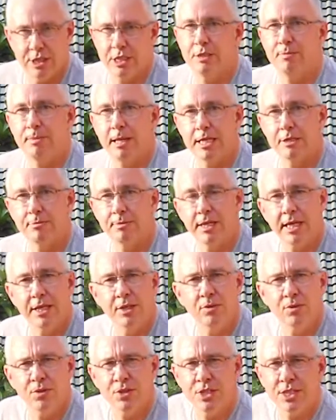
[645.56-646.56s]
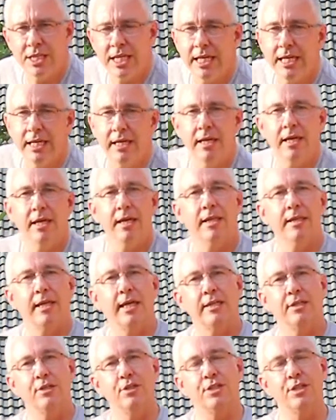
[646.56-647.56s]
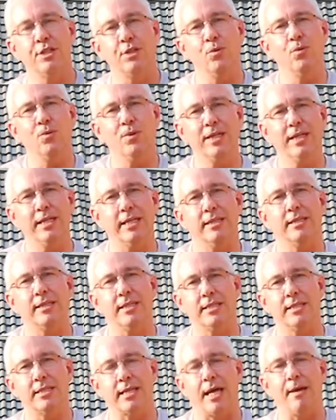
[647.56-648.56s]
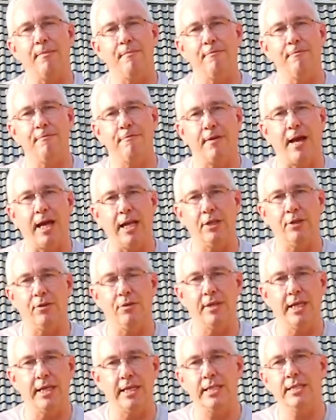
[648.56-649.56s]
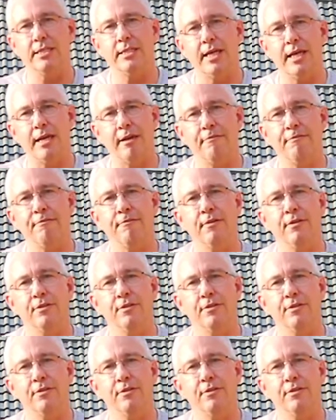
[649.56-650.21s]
displacement, and you'll see that you still get the same value, that is F